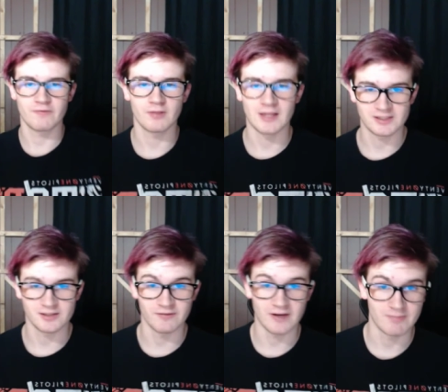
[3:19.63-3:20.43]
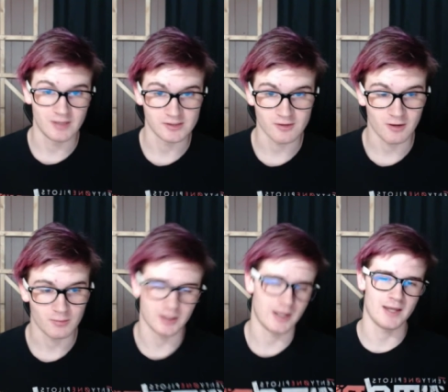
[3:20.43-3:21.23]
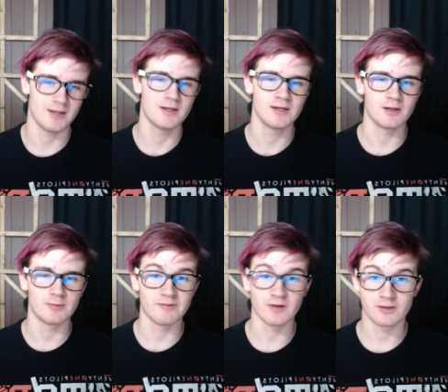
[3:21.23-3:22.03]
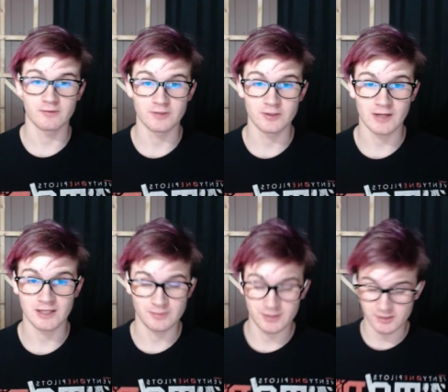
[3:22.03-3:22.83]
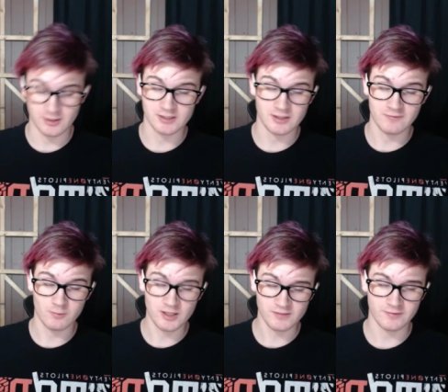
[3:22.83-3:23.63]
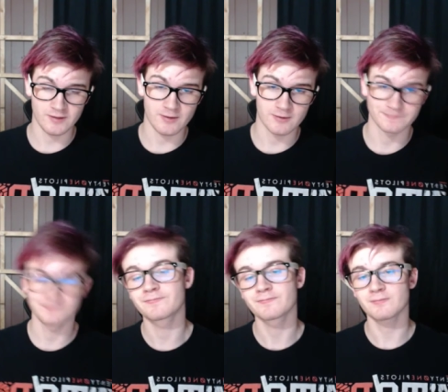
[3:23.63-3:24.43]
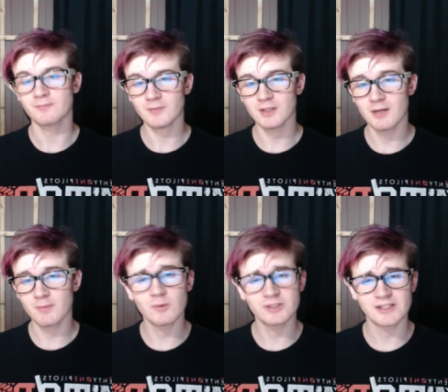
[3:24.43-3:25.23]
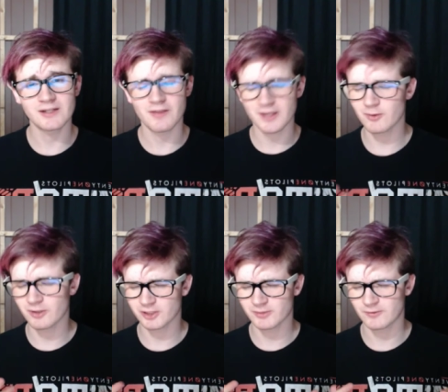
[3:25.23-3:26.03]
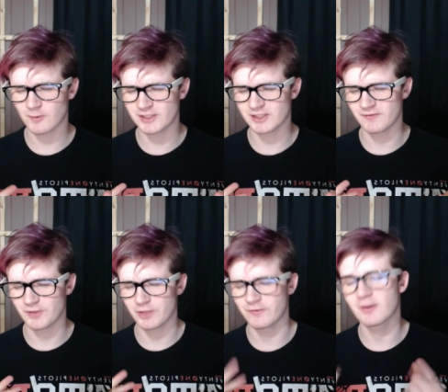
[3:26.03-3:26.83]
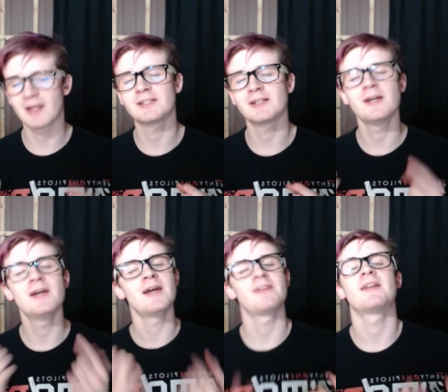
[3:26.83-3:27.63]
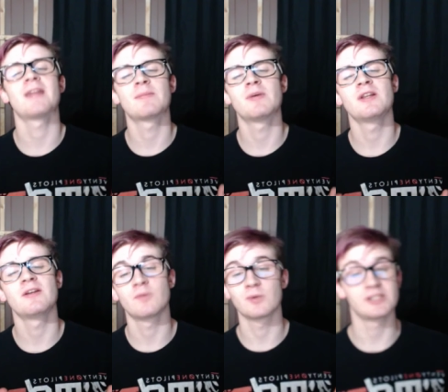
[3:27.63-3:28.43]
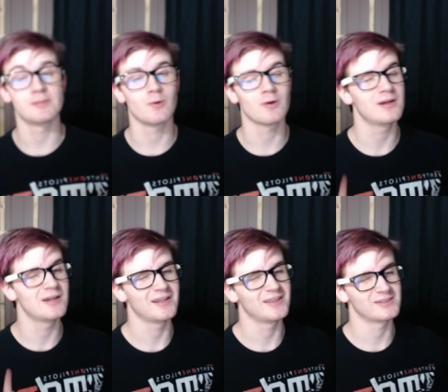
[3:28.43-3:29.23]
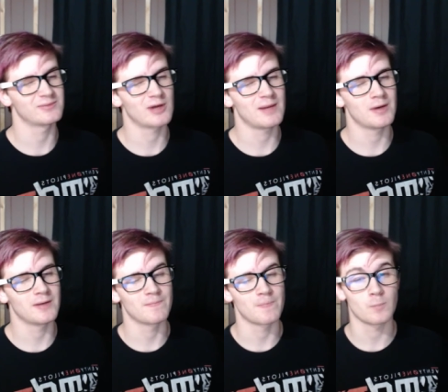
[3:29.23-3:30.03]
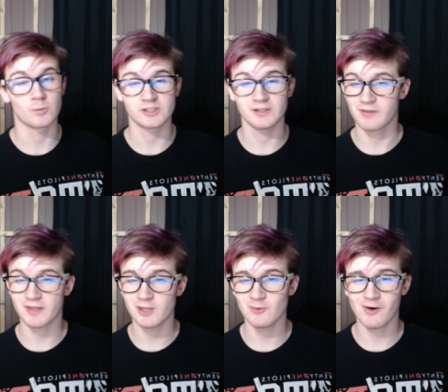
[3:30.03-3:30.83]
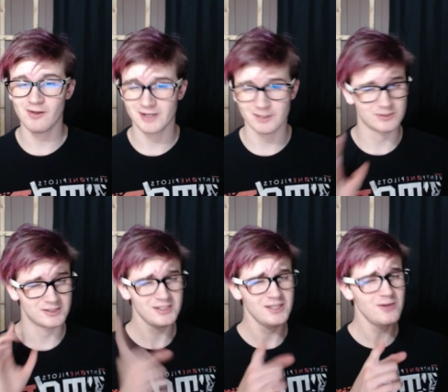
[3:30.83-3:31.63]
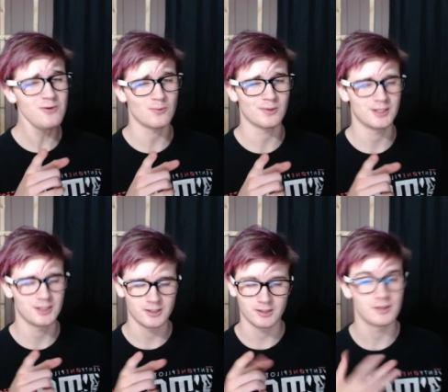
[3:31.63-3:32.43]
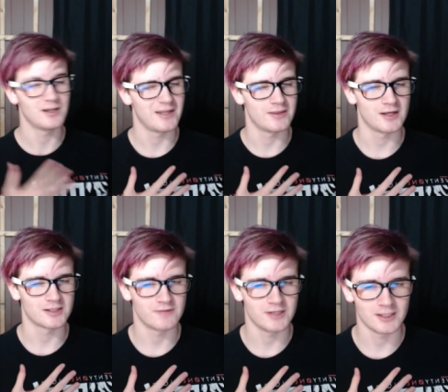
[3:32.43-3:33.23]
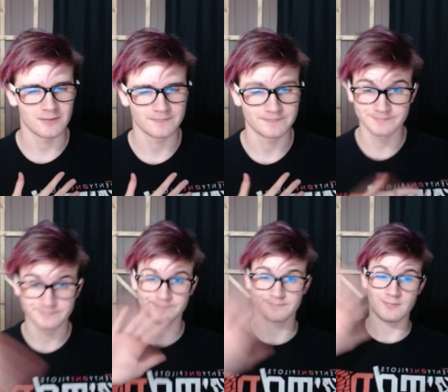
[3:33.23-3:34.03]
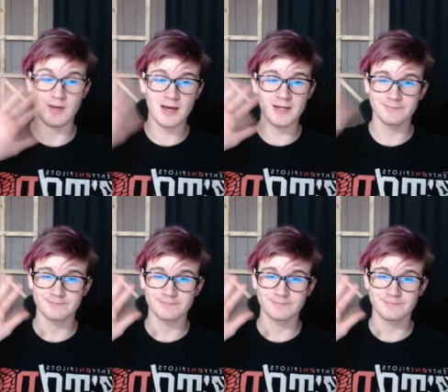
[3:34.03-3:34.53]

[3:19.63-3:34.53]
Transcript: less than five minutes long, but hey, it'll be very good for you guys because you guys don't have to watch for very long. Um, but once again, thank you all so much for watching this video. If you liked it, hit that like button. And if you want to see more, hit that subscribe button. Once again, thank you all, and I will see you in the next video. Bye.